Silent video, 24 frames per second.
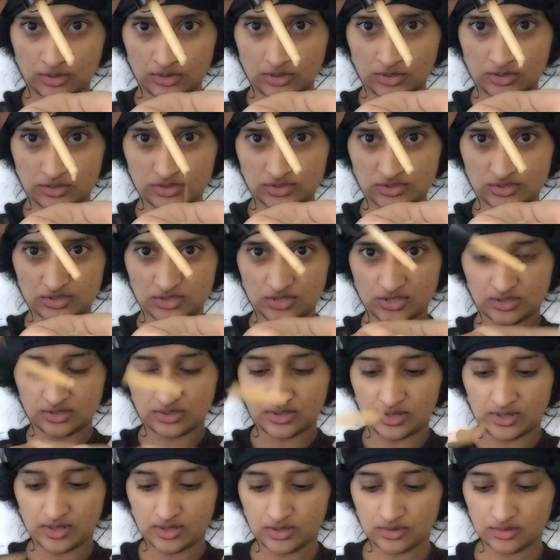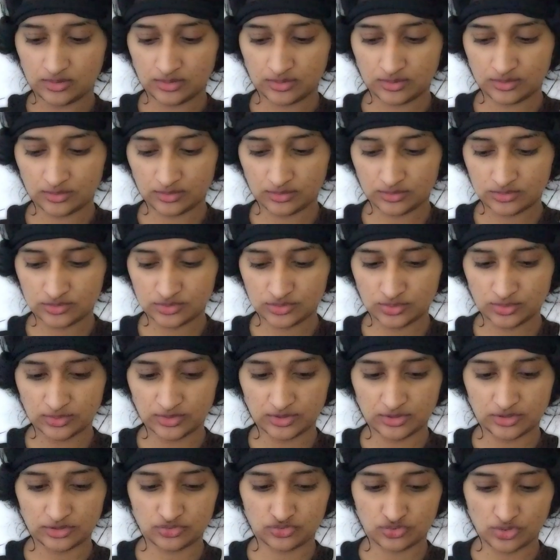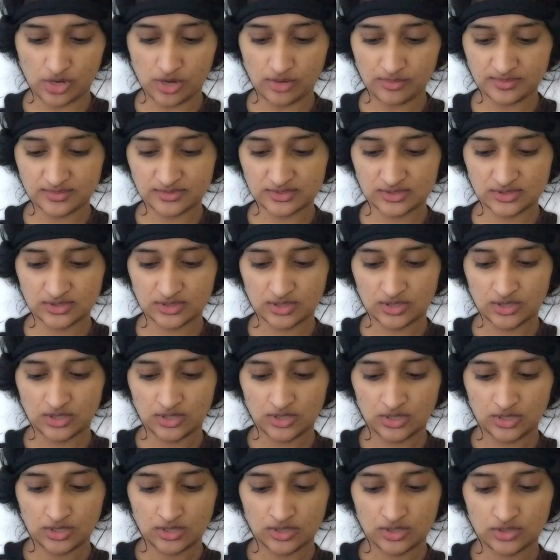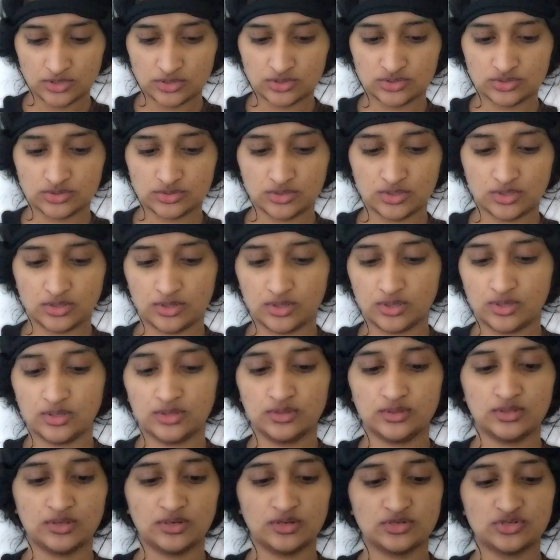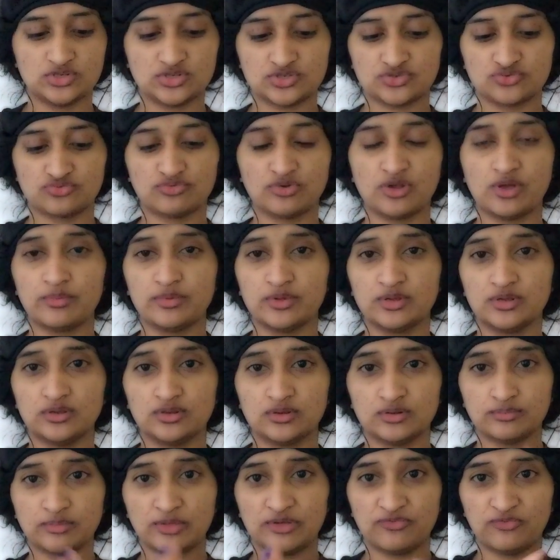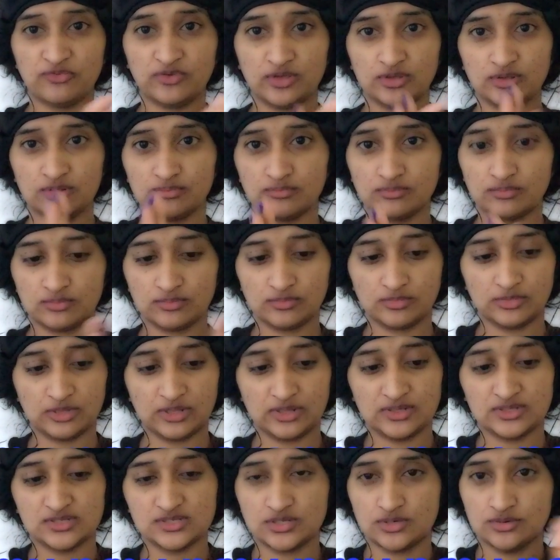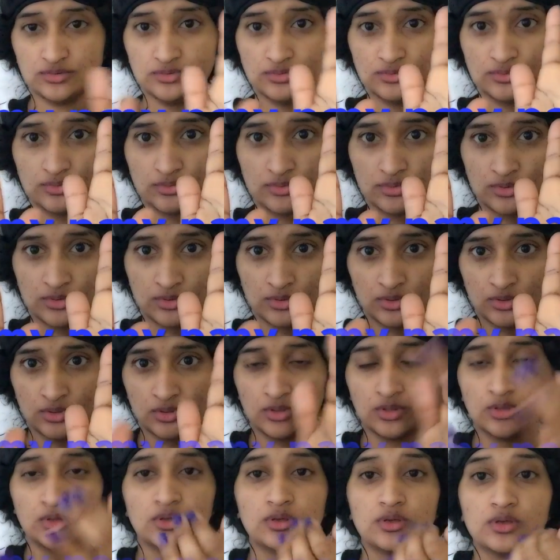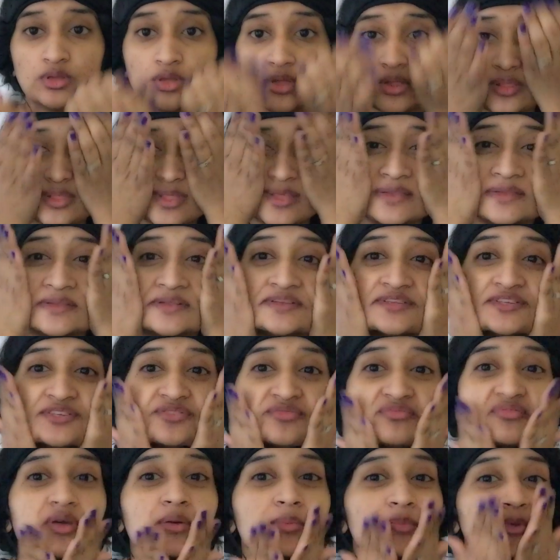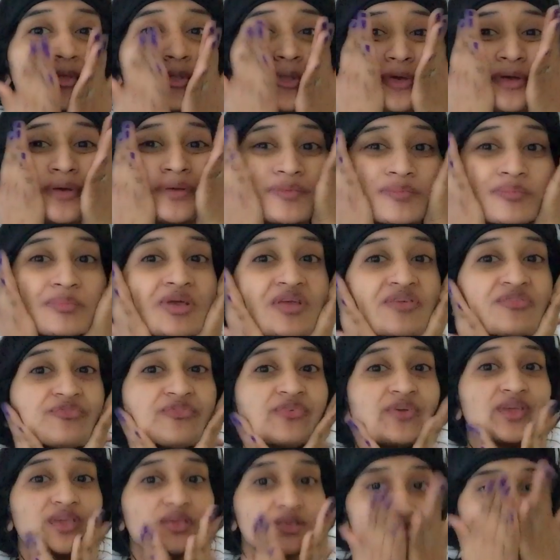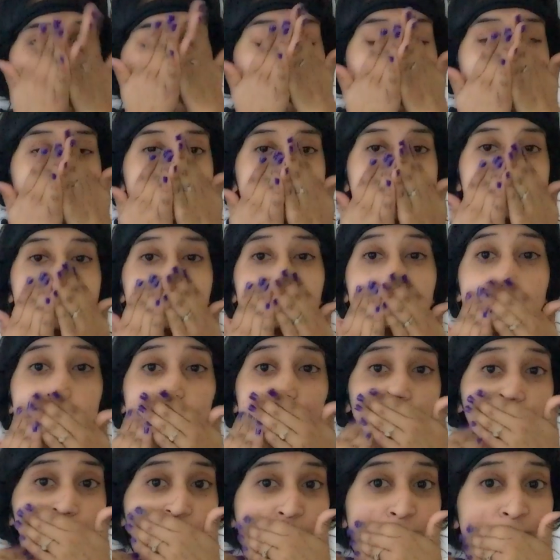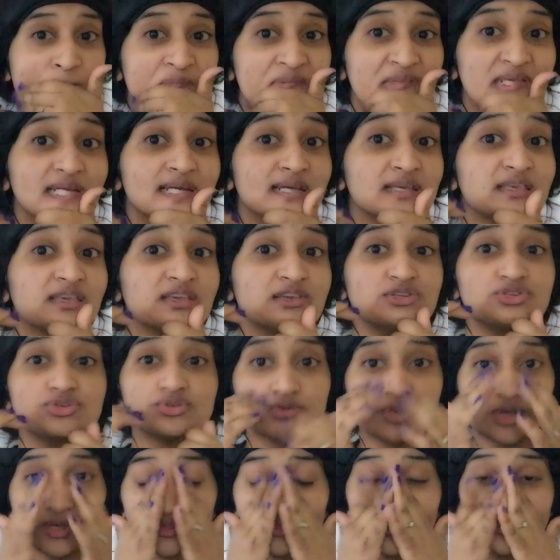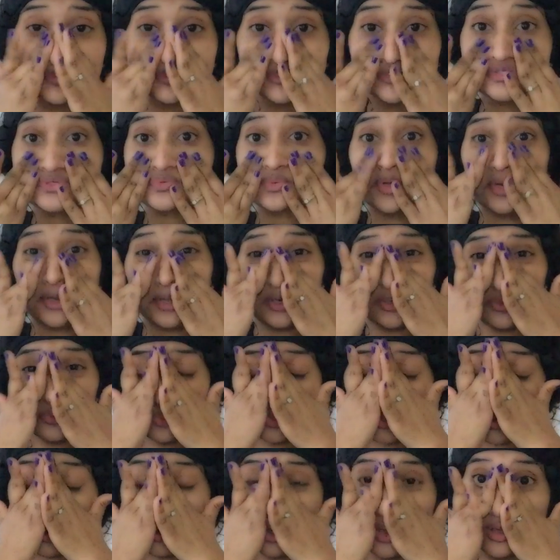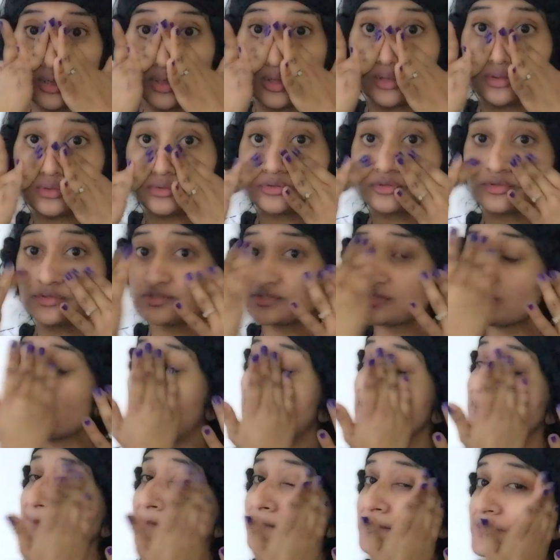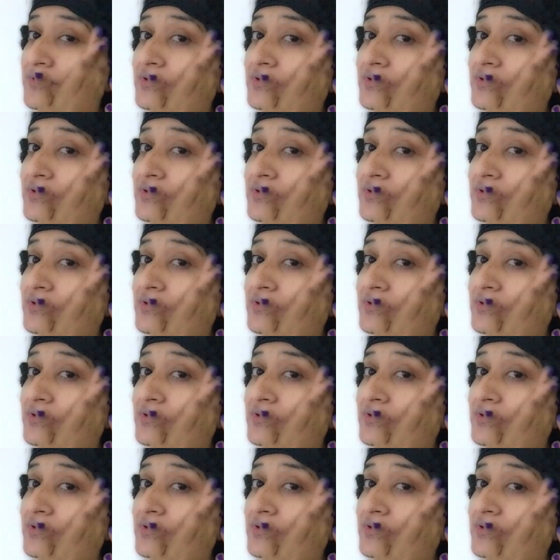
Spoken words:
I just take that, 2 little drops, and then I just rub it in my finger, like so. And then I just rub it on my face. I kid you not, this is what I do all the time.